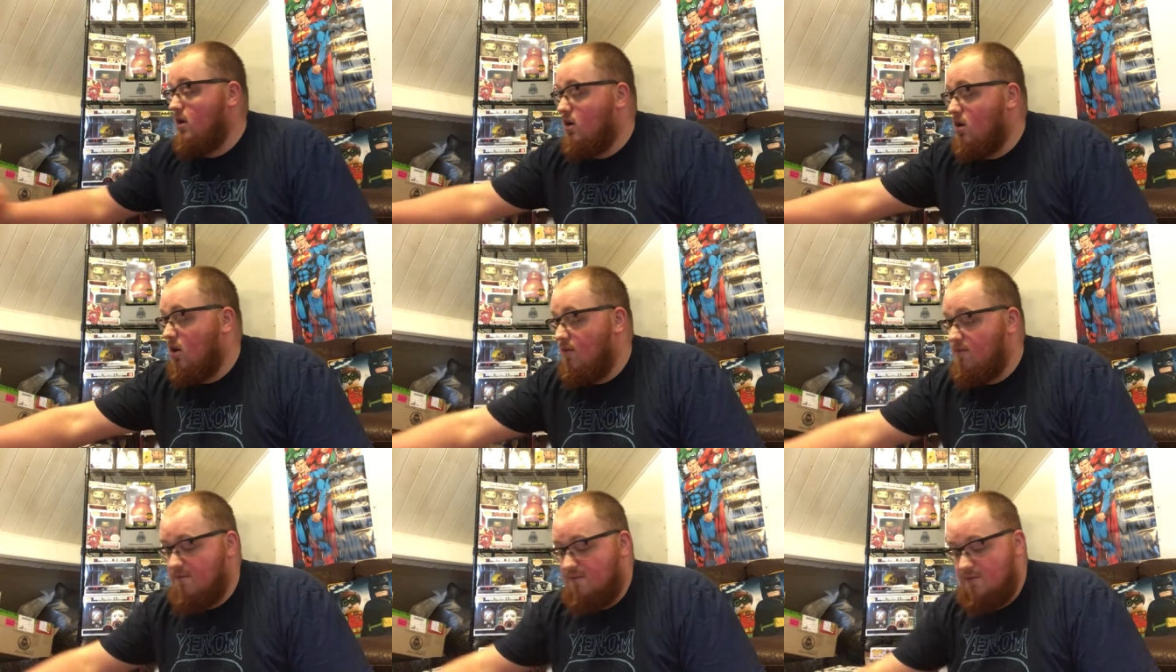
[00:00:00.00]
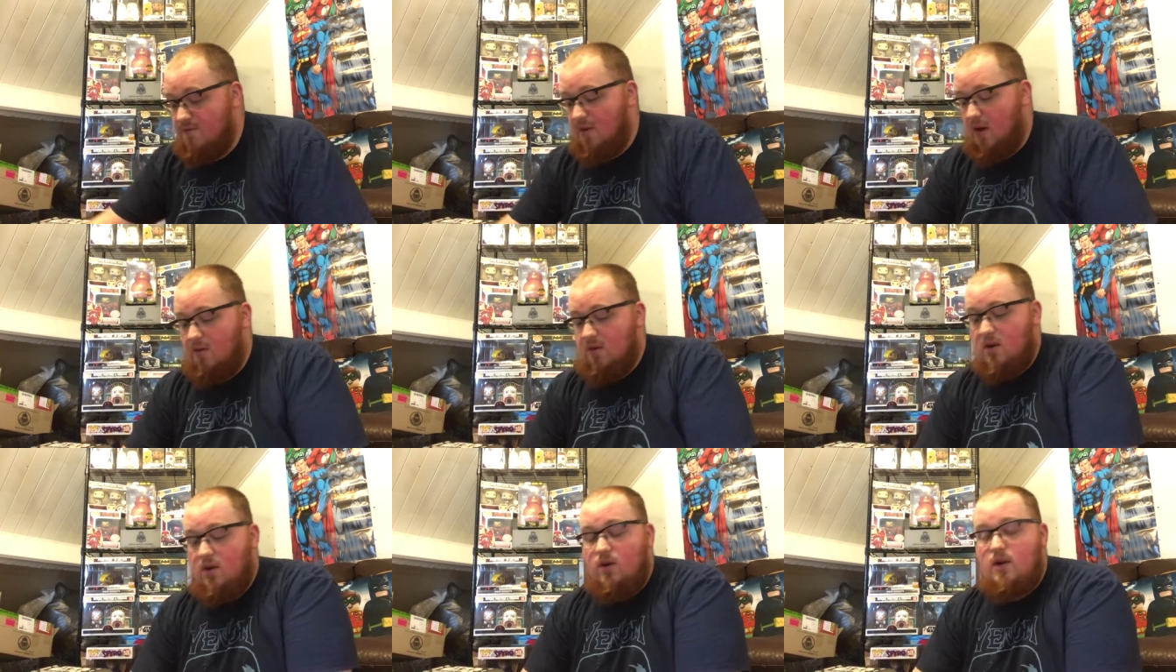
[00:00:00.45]
Got
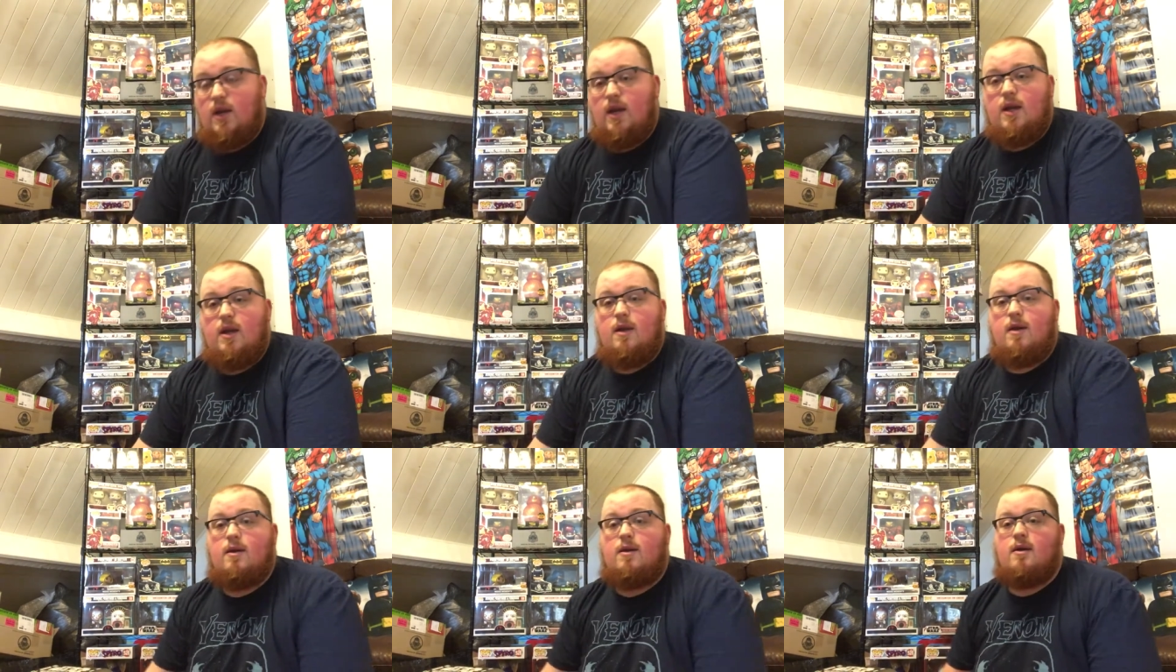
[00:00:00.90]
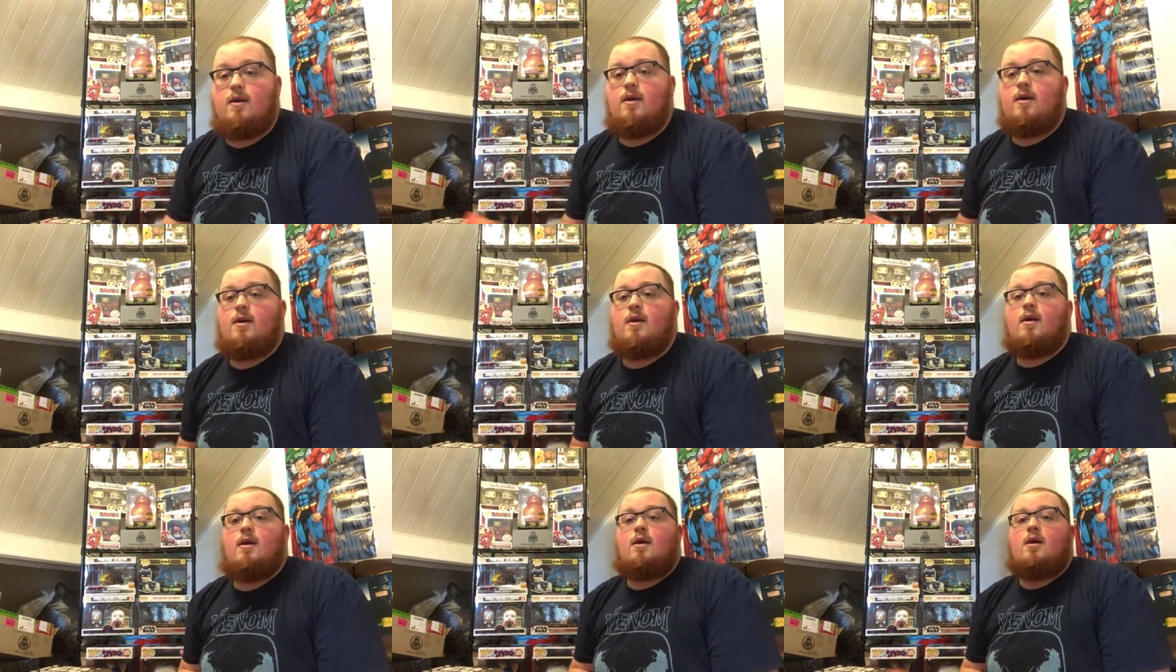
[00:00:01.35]
very lucky
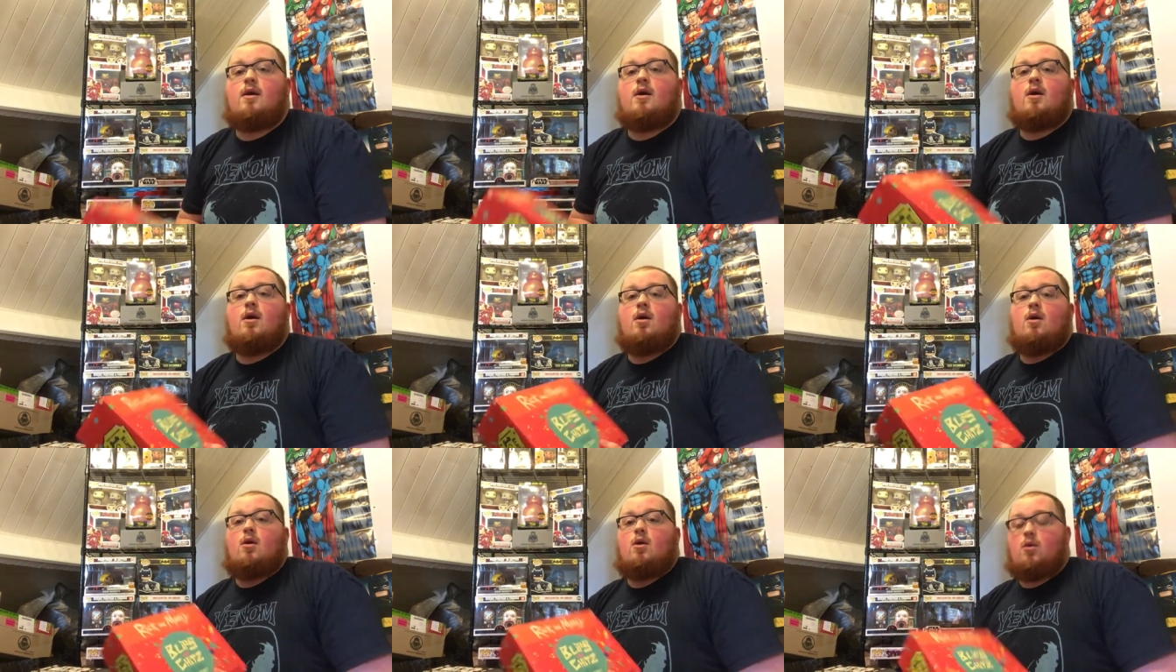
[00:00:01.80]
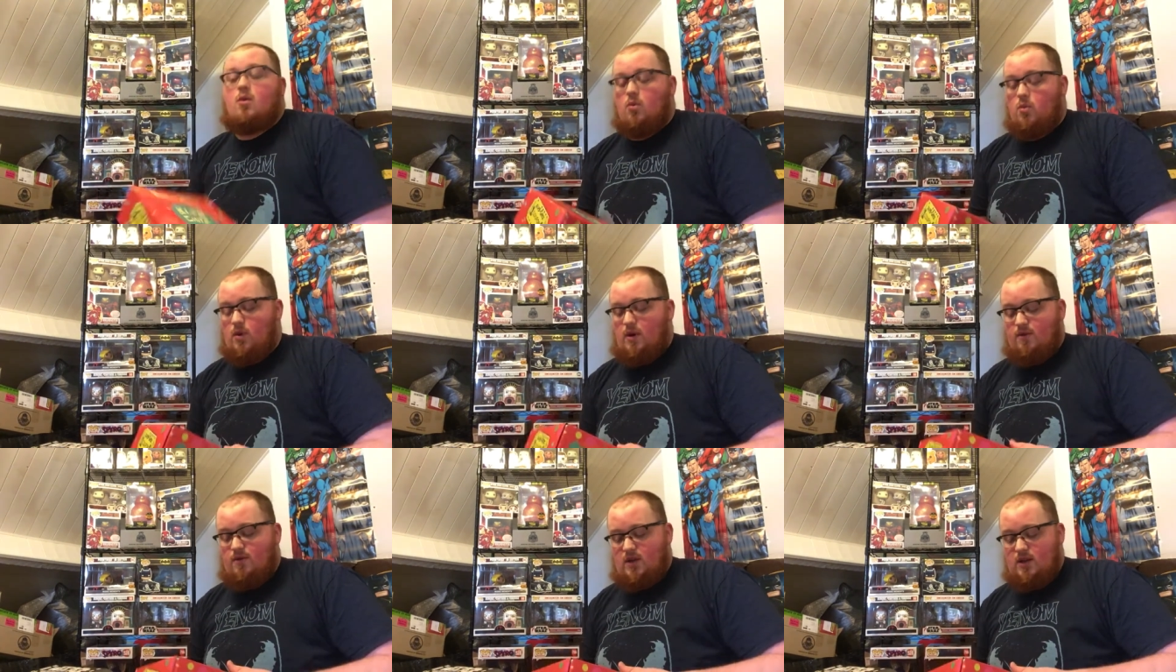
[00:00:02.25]

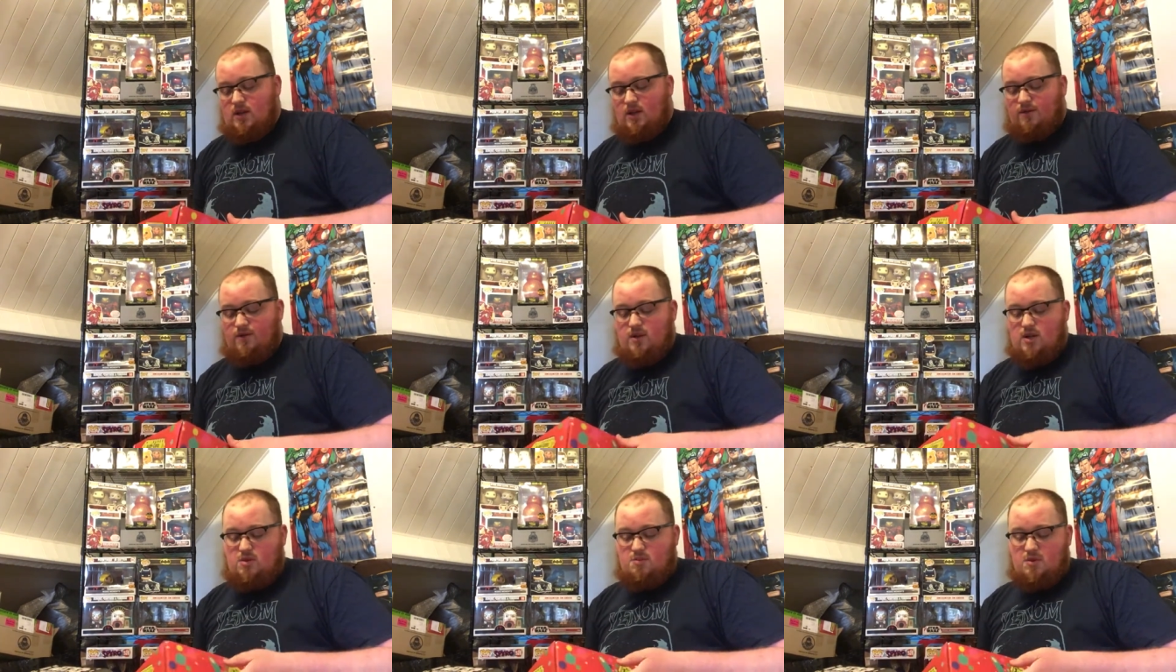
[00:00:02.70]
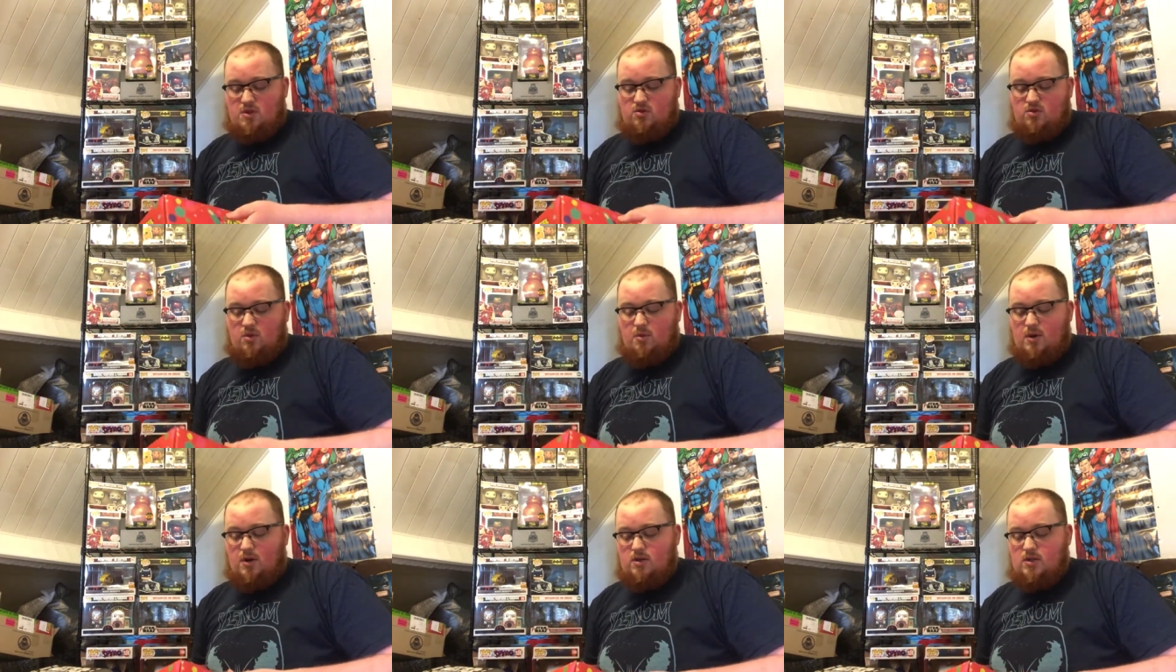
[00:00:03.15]
with the first
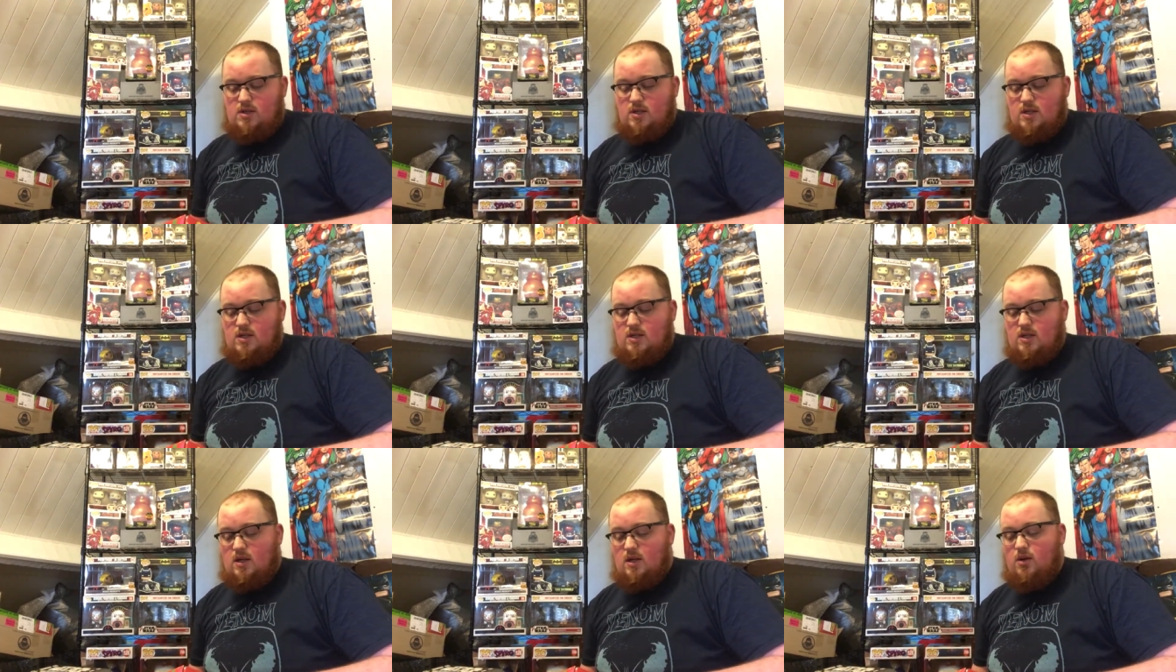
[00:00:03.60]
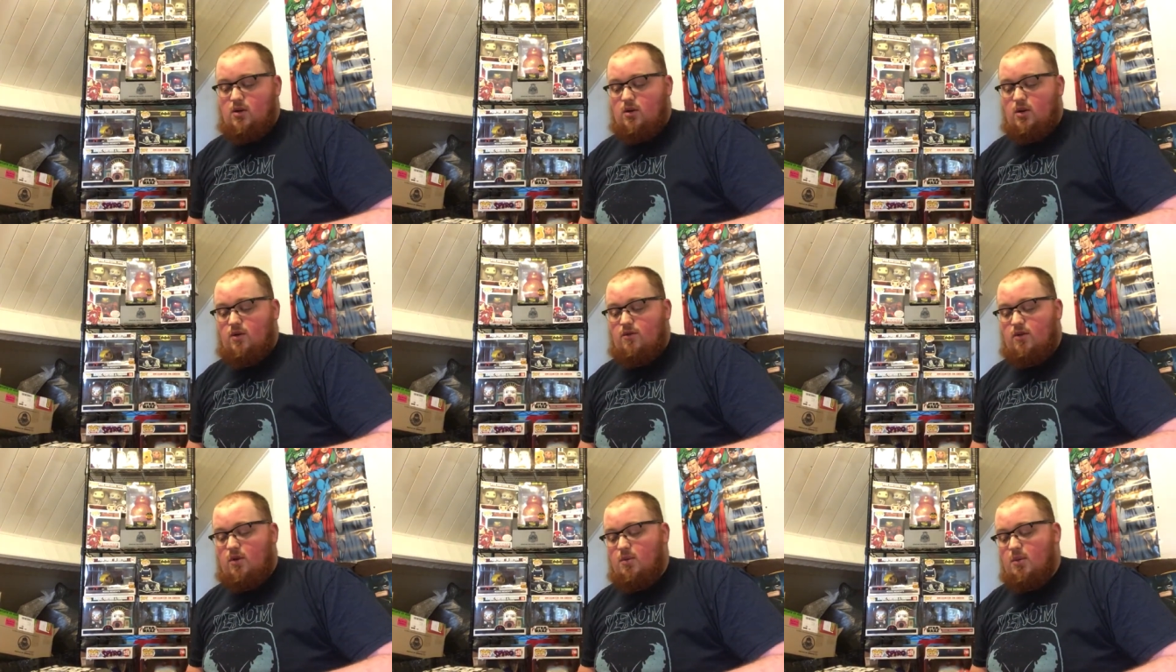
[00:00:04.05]
mystery boxes I
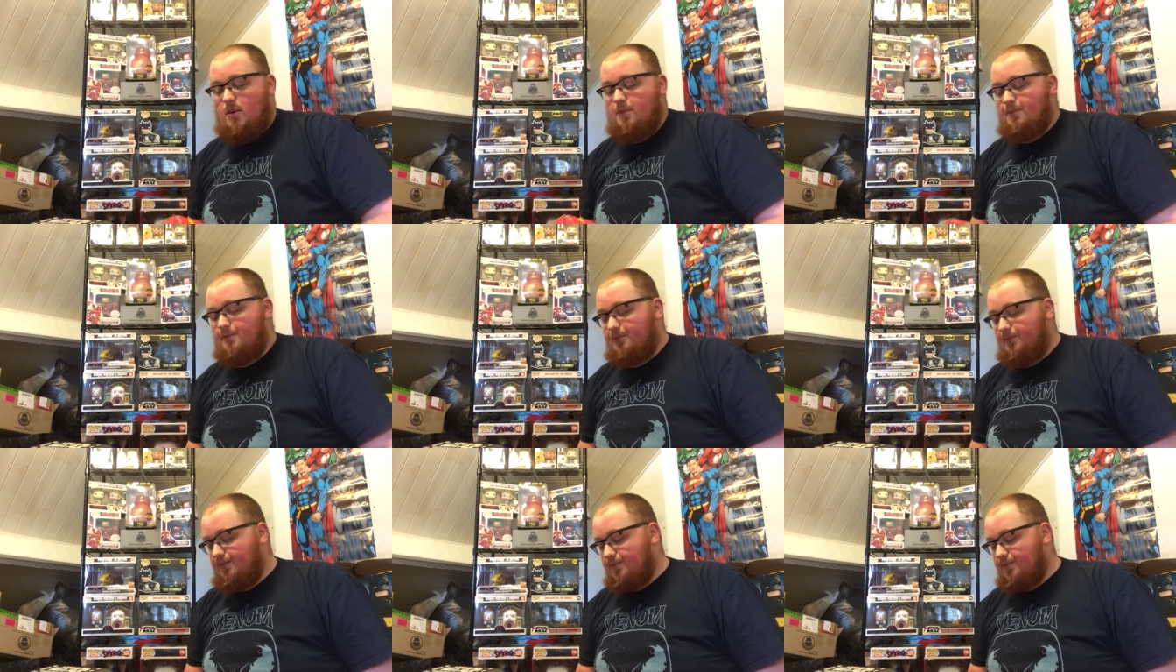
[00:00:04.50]
ordered from them.